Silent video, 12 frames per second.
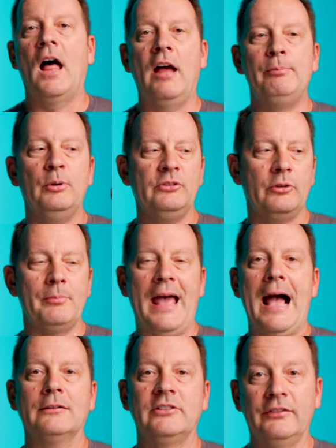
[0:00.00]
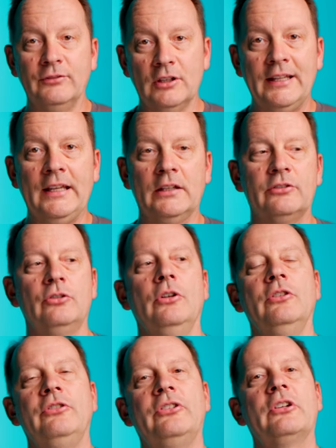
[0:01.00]
I put some active links so you
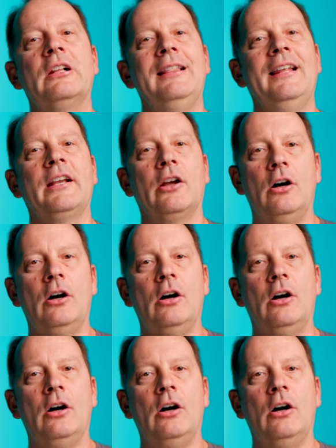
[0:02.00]
can just click